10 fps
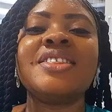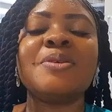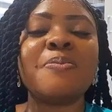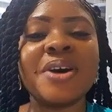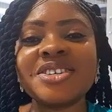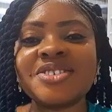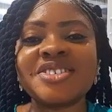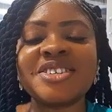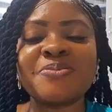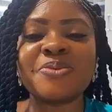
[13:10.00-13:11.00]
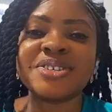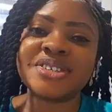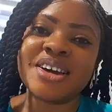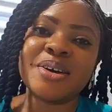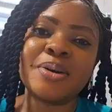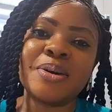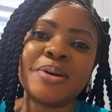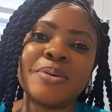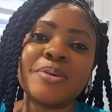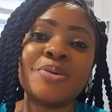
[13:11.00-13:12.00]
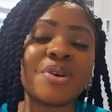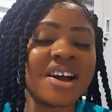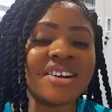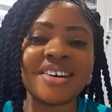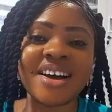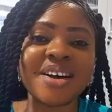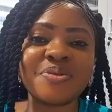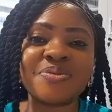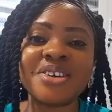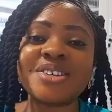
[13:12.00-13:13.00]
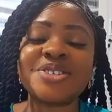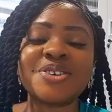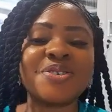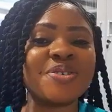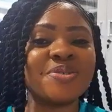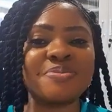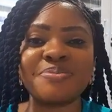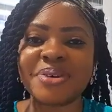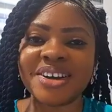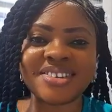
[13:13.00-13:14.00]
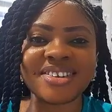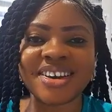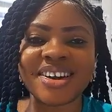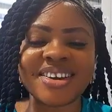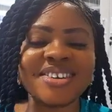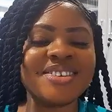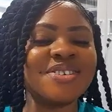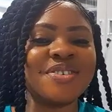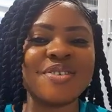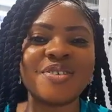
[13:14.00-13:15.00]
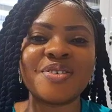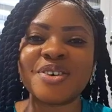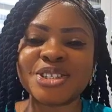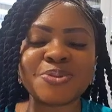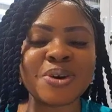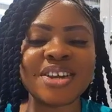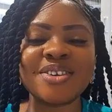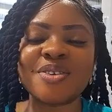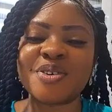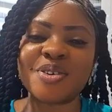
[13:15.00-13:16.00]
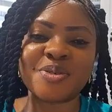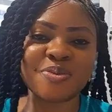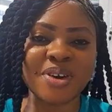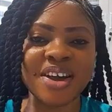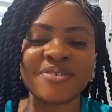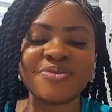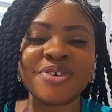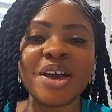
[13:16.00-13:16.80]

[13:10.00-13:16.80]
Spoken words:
the best gossip partner you can have is your partner, your husband or your wife,